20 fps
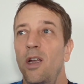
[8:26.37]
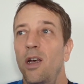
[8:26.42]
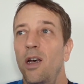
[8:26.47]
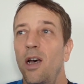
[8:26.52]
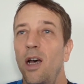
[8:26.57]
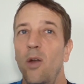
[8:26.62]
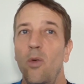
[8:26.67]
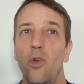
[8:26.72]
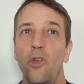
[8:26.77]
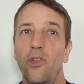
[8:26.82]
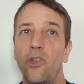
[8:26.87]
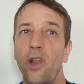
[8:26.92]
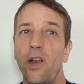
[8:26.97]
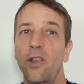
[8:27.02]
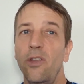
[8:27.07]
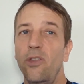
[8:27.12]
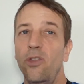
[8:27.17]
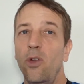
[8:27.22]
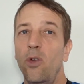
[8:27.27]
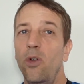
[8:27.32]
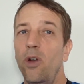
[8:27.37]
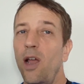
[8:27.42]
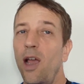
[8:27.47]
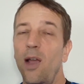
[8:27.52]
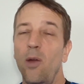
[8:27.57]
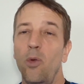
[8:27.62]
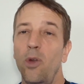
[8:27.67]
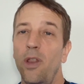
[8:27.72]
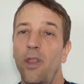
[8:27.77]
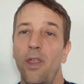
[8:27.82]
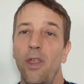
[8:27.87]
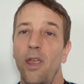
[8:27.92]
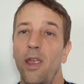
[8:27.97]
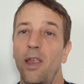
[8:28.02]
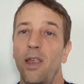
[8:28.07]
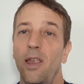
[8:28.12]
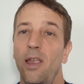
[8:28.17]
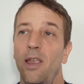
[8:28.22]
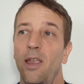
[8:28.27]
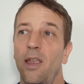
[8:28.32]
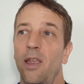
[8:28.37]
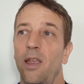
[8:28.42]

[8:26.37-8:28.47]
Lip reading: Rosetta Stone, I would think.